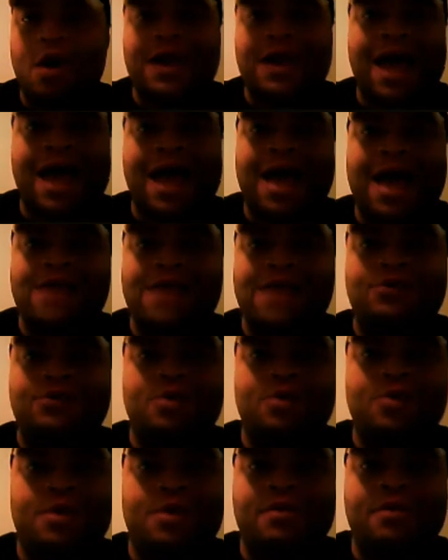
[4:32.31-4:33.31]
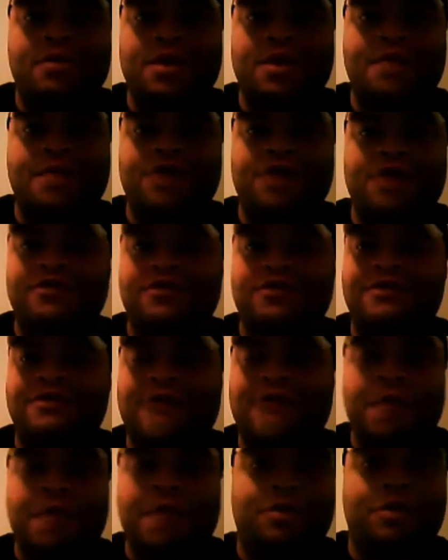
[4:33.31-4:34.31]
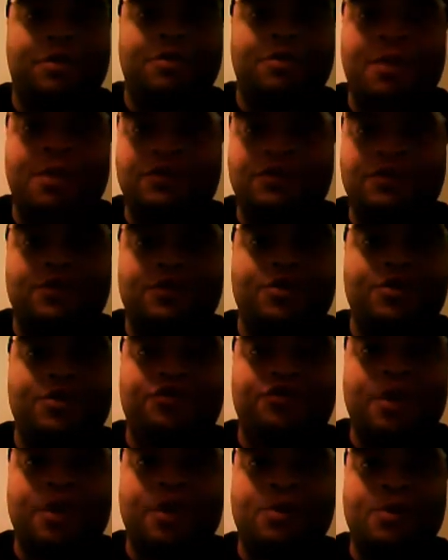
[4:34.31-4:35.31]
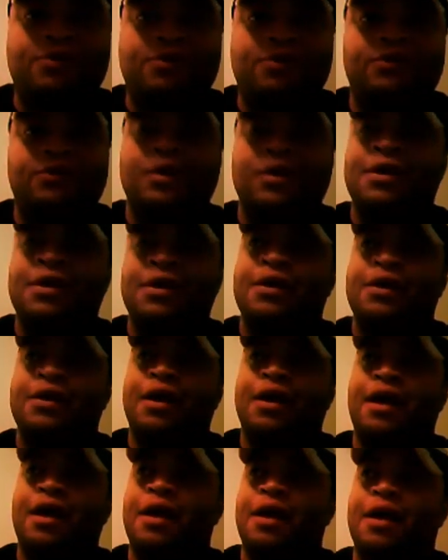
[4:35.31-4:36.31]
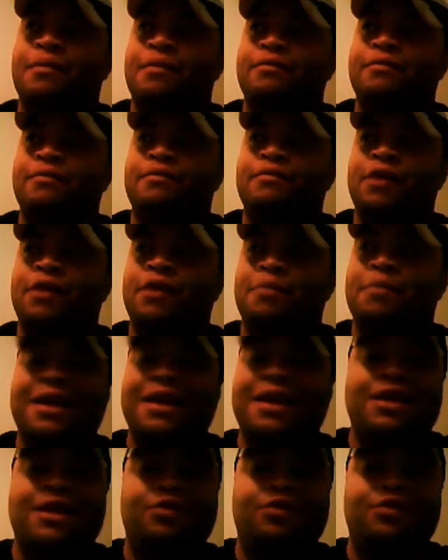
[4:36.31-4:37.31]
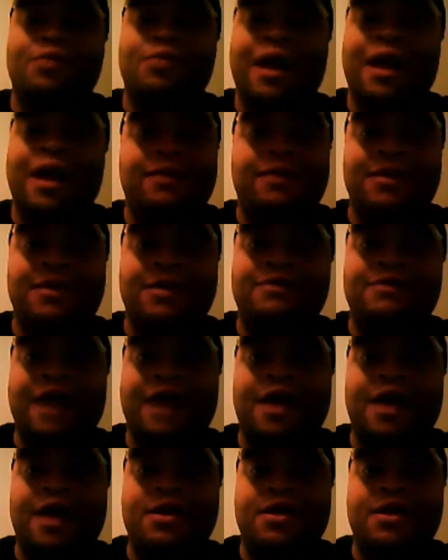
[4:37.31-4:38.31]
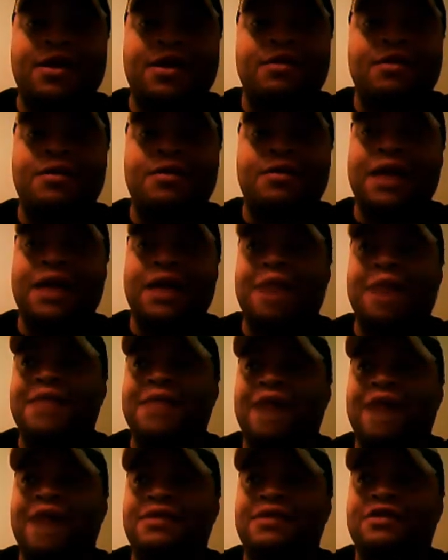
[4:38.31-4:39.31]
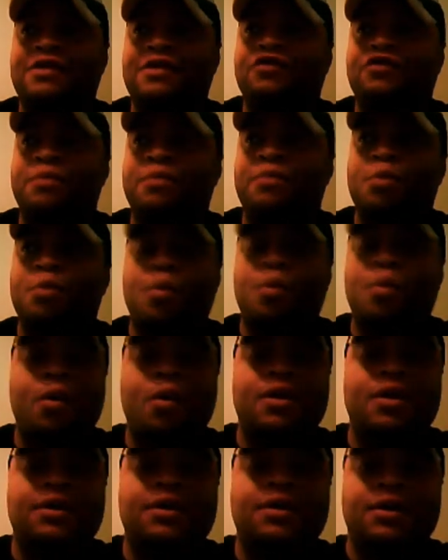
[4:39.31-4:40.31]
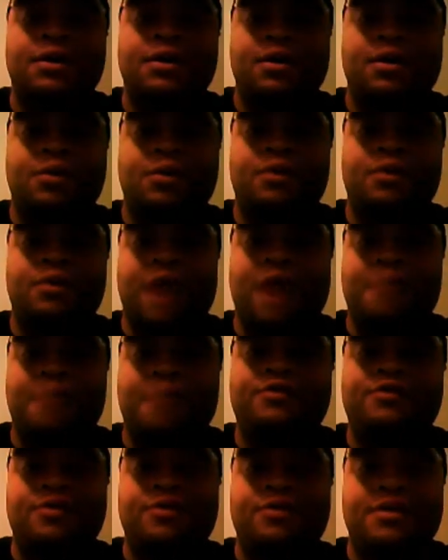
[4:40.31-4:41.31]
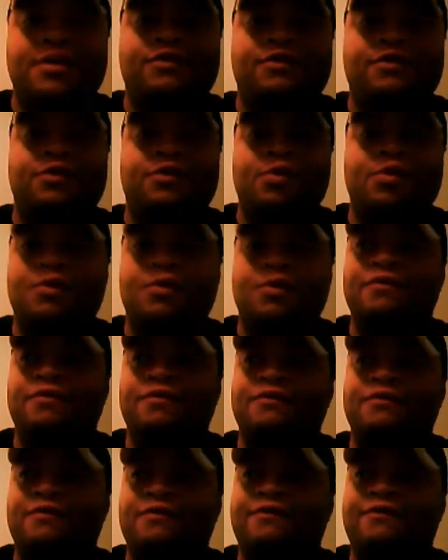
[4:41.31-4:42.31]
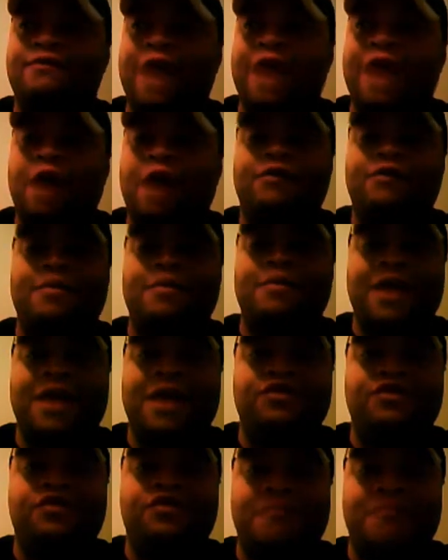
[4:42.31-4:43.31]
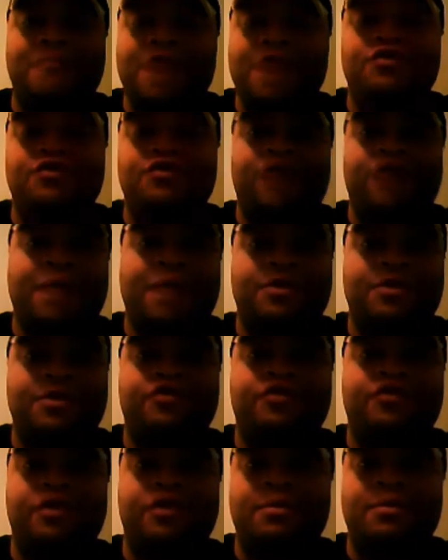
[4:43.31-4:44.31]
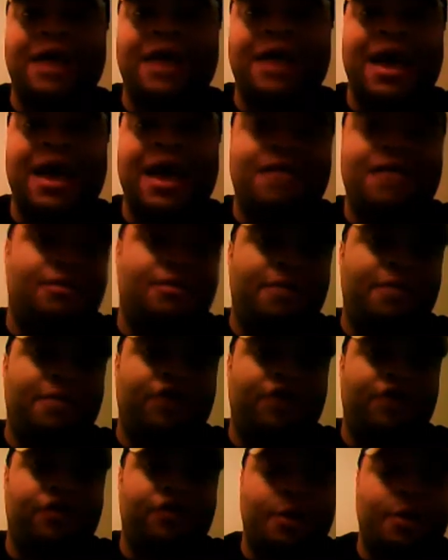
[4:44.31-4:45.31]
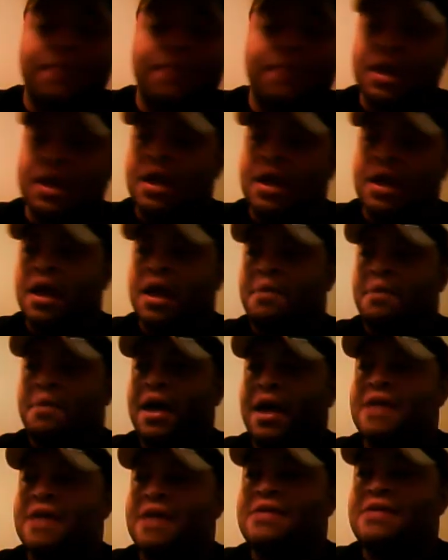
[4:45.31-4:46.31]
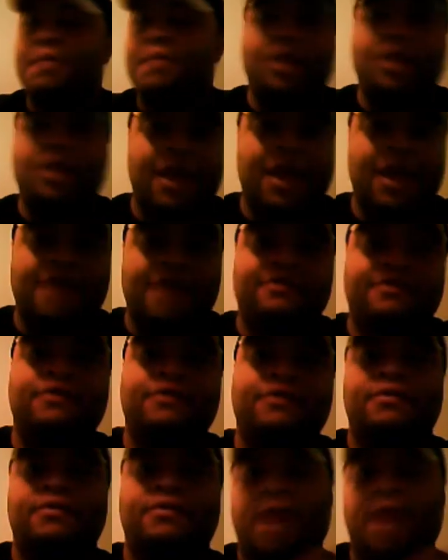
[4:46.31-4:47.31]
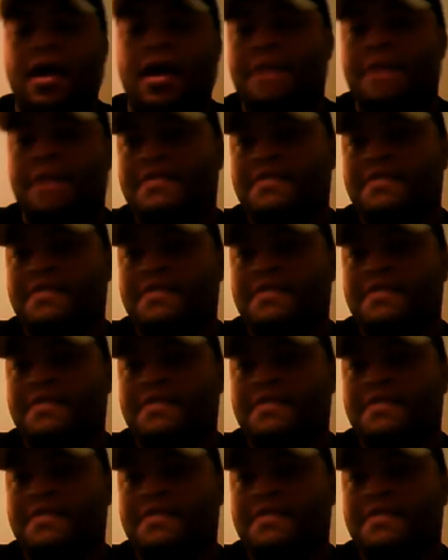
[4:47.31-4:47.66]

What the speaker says: guys who are pretty much the staple of most of your shows competing throughout the entire year. I mean, I think they should be rewarded with the opportunity to bow for a major championship at a big show. But nevertheless, The